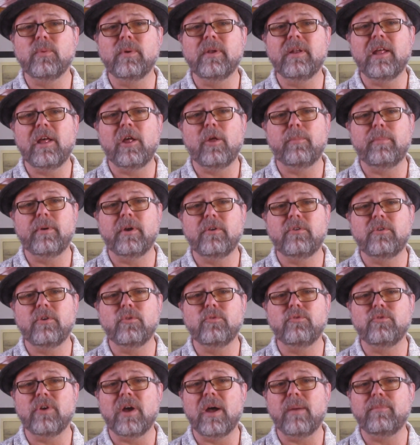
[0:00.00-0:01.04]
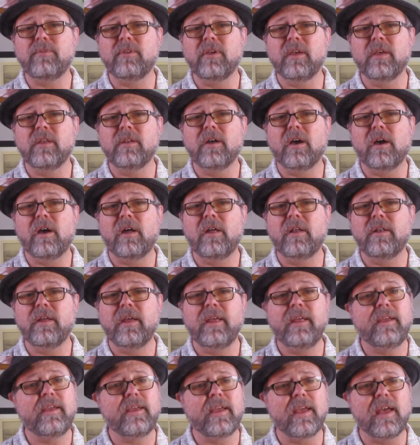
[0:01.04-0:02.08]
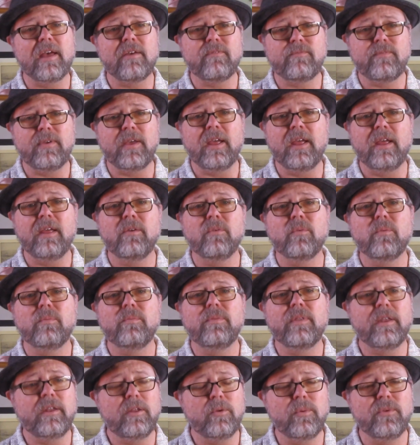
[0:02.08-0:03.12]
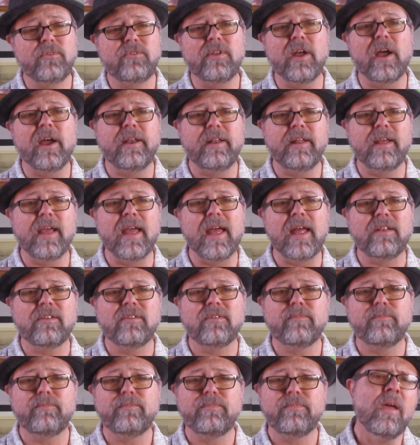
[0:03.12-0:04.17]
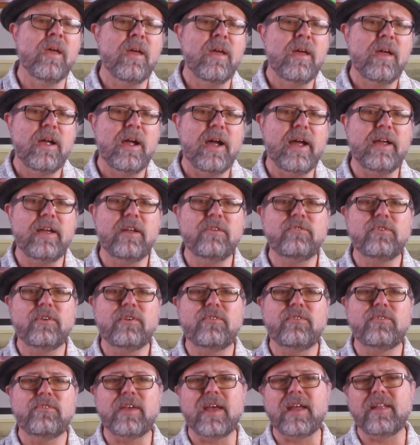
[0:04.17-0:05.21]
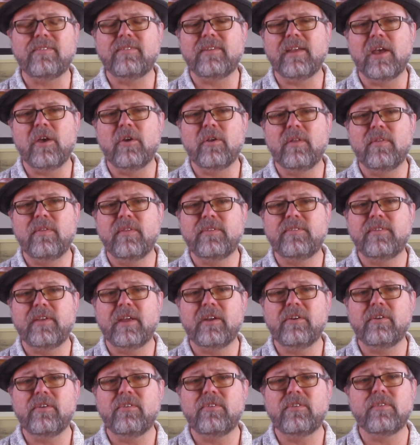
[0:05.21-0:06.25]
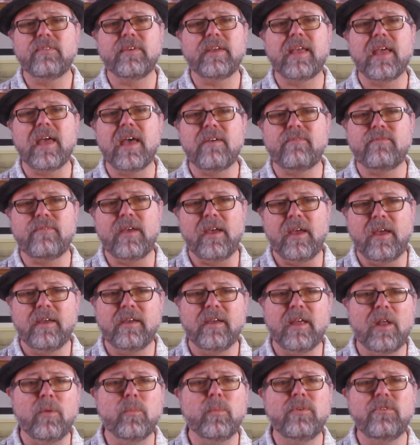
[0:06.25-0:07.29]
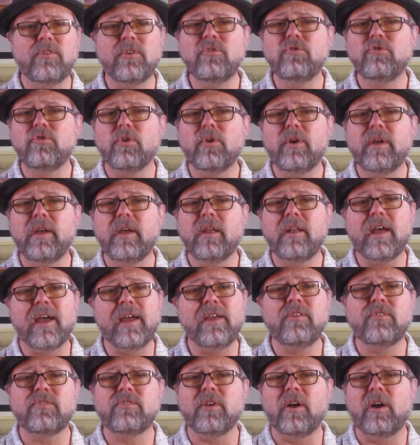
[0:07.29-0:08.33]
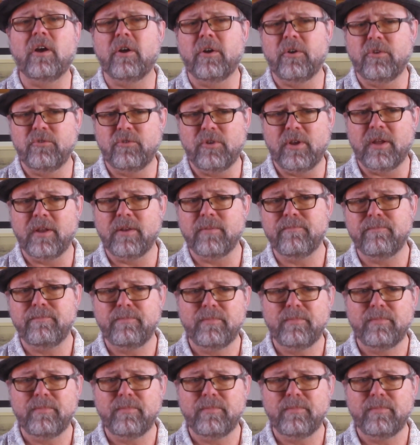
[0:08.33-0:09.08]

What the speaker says: when Alberto dropped in on a cafe that he was dining at. "I had just sat down on the terrace of a cafe and was enjoying an iced orangeade.